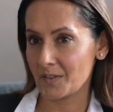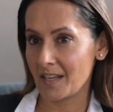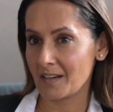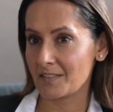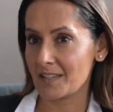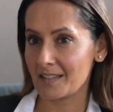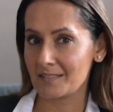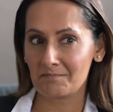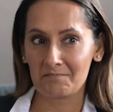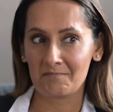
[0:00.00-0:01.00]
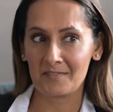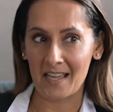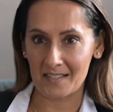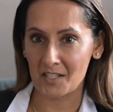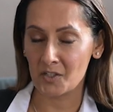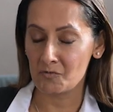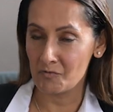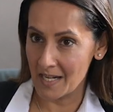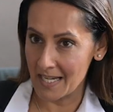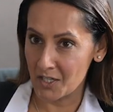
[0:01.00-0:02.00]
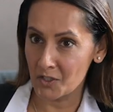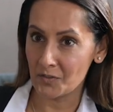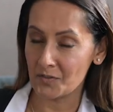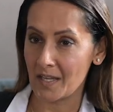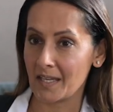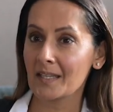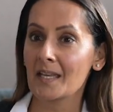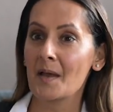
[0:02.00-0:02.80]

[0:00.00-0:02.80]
And I think that's a really good thing,